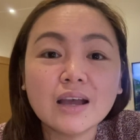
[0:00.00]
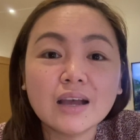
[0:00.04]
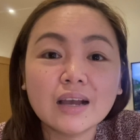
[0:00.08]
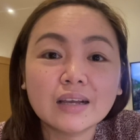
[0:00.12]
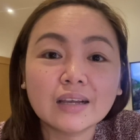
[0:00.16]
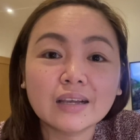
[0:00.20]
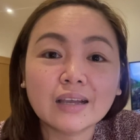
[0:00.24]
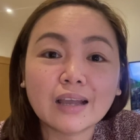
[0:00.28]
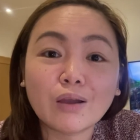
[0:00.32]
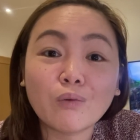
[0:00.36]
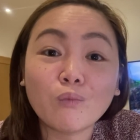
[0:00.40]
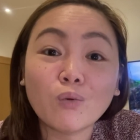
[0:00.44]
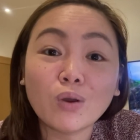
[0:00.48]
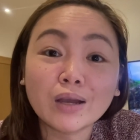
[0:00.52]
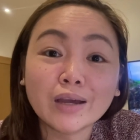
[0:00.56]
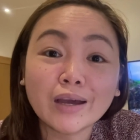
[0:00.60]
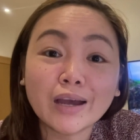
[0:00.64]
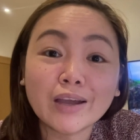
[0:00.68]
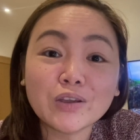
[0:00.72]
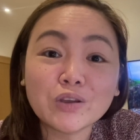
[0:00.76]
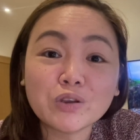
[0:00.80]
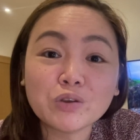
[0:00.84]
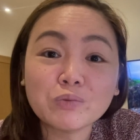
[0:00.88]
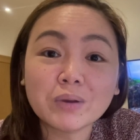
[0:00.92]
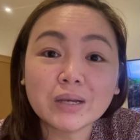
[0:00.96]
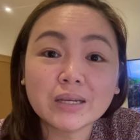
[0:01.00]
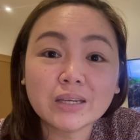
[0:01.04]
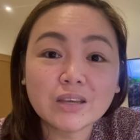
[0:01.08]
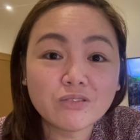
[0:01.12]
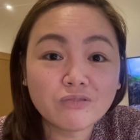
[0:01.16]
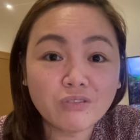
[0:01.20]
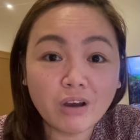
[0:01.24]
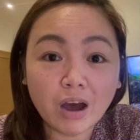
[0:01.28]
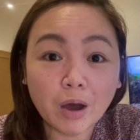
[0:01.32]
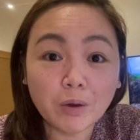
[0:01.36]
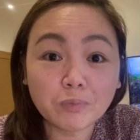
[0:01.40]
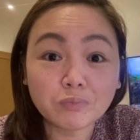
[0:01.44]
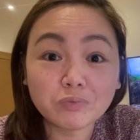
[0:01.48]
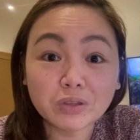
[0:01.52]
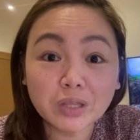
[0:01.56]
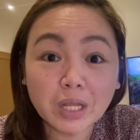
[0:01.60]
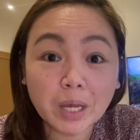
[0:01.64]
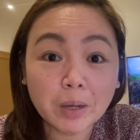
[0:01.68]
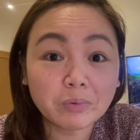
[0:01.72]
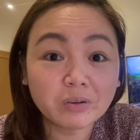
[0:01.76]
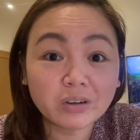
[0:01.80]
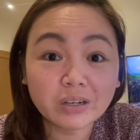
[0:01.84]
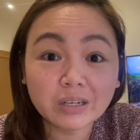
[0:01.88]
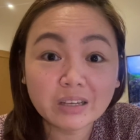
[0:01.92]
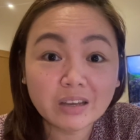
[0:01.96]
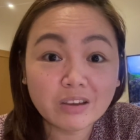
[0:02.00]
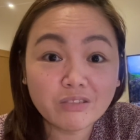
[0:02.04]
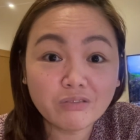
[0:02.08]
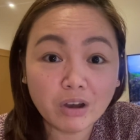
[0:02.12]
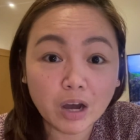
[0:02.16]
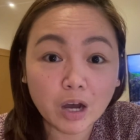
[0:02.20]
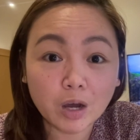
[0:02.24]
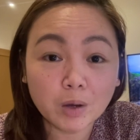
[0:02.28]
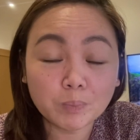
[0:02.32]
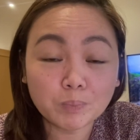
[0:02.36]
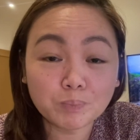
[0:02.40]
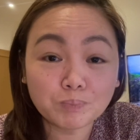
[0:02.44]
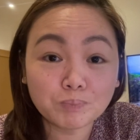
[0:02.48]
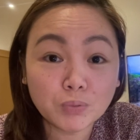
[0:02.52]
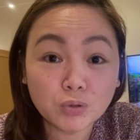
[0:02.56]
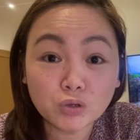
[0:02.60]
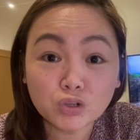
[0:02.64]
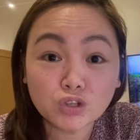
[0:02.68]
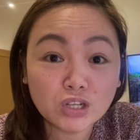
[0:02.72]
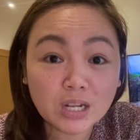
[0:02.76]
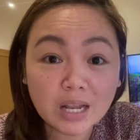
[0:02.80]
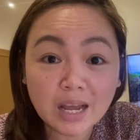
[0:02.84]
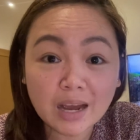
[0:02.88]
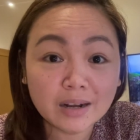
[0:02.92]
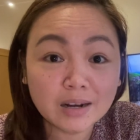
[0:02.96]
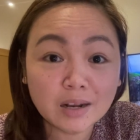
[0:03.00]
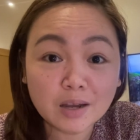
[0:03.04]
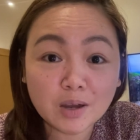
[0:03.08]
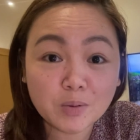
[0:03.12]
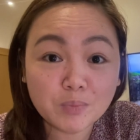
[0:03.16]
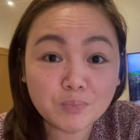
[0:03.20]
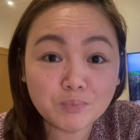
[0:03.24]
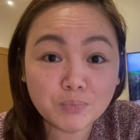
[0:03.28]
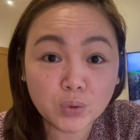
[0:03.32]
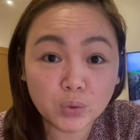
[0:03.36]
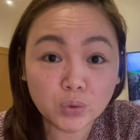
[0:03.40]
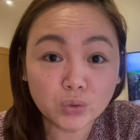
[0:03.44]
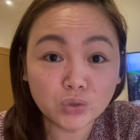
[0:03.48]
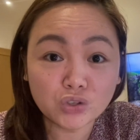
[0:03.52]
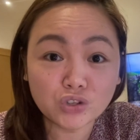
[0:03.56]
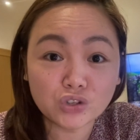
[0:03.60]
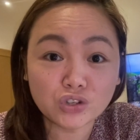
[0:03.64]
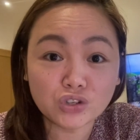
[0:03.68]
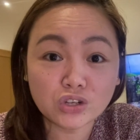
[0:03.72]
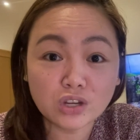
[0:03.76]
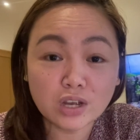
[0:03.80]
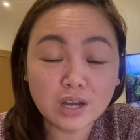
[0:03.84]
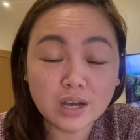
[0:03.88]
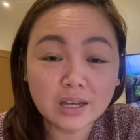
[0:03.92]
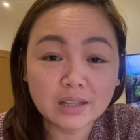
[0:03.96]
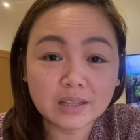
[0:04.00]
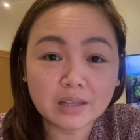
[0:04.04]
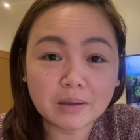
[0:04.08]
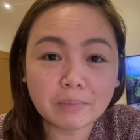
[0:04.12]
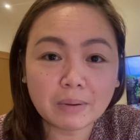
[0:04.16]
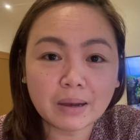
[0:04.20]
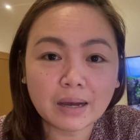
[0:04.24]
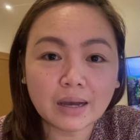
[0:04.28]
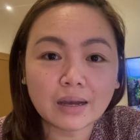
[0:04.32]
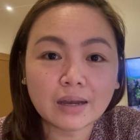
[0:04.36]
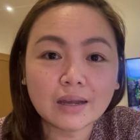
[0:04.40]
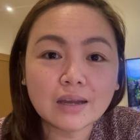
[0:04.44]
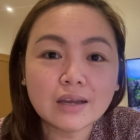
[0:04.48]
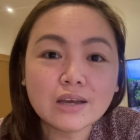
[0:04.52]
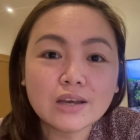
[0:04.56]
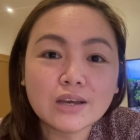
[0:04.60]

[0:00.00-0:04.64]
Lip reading: Kaya huwag kayong mag-give up. Never give up. Push lang ng push. Diba?